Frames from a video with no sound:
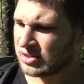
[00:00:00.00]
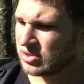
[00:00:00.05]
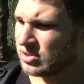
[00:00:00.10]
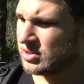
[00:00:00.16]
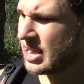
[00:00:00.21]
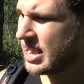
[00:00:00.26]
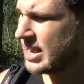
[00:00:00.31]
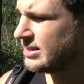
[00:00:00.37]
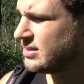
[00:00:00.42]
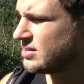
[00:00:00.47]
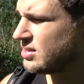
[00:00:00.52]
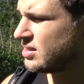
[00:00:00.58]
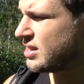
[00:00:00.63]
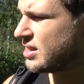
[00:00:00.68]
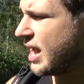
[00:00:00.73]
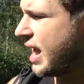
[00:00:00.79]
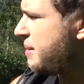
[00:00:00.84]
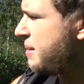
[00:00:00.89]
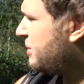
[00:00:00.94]
Tonight
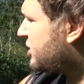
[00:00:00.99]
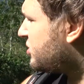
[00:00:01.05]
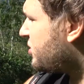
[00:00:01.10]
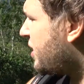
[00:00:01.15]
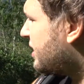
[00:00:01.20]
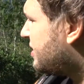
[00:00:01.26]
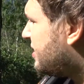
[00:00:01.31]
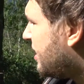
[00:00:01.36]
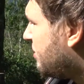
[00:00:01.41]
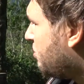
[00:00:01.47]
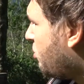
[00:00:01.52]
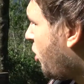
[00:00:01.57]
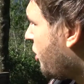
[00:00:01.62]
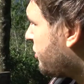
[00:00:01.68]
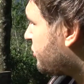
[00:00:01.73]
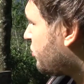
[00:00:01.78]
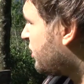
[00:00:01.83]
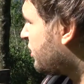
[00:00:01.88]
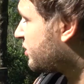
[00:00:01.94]
I'm attracting
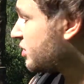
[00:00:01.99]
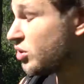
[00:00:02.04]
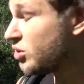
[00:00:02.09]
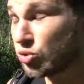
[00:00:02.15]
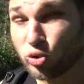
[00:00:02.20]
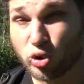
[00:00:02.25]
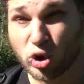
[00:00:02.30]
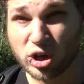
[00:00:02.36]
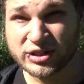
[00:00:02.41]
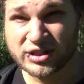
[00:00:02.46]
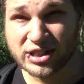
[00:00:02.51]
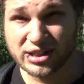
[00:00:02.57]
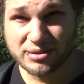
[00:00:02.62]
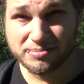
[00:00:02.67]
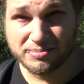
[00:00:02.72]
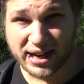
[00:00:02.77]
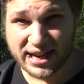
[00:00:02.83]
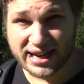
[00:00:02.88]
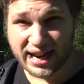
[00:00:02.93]
moths with
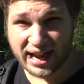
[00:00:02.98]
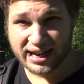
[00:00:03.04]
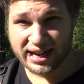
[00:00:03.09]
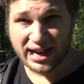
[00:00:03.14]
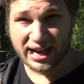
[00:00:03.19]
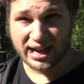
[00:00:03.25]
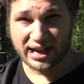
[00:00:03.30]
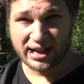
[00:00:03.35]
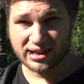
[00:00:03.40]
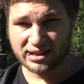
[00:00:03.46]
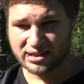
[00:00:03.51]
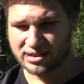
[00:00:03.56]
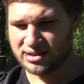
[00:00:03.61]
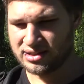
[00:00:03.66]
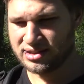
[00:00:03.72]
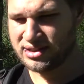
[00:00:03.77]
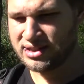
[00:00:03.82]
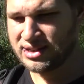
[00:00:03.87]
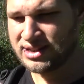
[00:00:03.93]
rotten banana.
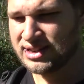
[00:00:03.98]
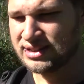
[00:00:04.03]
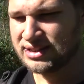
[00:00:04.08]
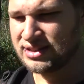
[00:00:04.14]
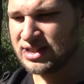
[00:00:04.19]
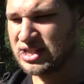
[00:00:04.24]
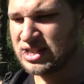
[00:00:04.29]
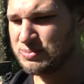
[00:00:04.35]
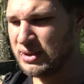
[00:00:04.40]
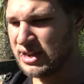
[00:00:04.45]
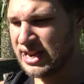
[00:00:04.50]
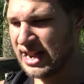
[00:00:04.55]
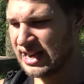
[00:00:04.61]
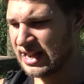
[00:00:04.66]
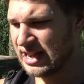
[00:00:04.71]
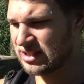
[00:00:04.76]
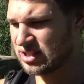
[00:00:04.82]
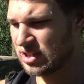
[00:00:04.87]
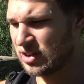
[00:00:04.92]
These
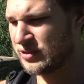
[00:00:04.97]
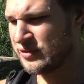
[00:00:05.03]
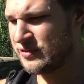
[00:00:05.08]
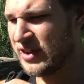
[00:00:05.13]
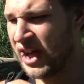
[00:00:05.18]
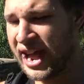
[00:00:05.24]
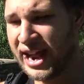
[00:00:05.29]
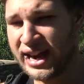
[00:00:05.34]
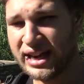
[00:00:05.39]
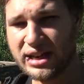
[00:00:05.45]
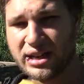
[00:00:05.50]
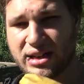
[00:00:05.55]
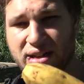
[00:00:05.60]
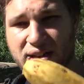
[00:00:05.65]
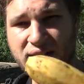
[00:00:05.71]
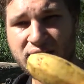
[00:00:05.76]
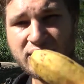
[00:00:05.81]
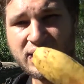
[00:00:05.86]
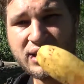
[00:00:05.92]
bananas are fine.
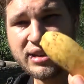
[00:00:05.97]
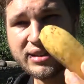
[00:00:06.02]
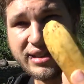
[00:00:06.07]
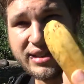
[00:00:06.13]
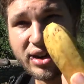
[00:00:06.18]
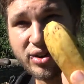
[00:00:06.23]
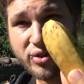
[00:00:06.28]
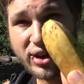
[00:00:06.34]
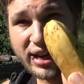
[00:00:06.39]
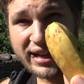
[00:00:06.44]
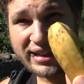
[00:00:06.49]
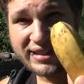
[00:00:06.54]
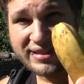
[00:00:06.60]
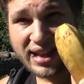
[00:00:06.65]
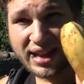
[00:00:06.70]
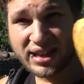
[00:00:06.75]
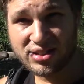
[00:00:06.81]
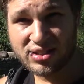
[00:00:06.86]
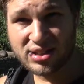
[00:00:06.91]
They are really
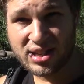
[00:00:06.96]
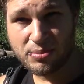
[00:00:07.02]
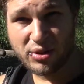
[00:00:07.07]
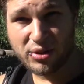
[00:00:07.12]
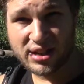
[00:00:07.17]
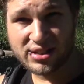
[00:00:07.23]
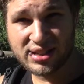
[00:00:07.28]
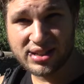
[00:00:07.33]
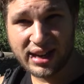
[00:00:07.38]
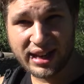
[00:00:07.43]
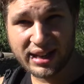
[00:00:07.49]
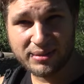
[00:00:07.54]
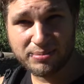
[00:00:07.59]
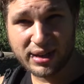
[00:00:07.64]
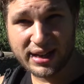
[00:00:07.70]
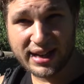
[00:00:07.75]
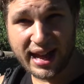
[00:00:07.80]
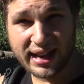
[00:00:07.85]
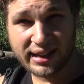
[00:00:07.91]
tasty
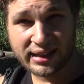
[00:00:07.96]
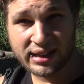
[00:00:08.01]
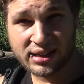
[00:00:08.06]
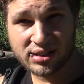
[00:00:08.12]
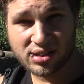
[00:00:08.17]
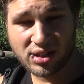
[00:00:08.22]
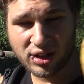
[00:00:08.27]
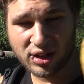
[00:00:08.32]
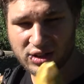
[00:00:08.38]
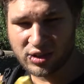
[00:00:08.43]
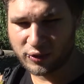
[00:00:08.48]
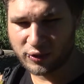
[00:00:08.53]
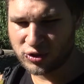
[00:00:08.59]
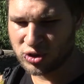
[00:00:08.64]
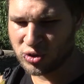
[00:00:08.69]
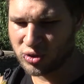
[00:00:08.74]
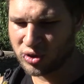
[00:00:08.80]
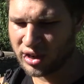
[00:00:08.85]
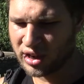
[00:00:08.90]
Brazilian bananas, lots of
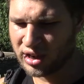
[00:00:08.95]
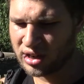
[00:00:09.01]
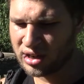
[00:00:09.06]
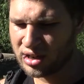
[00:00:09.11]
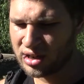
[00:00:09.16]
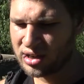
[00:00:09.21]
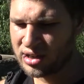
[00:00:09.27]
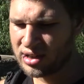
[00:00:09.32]
sugar.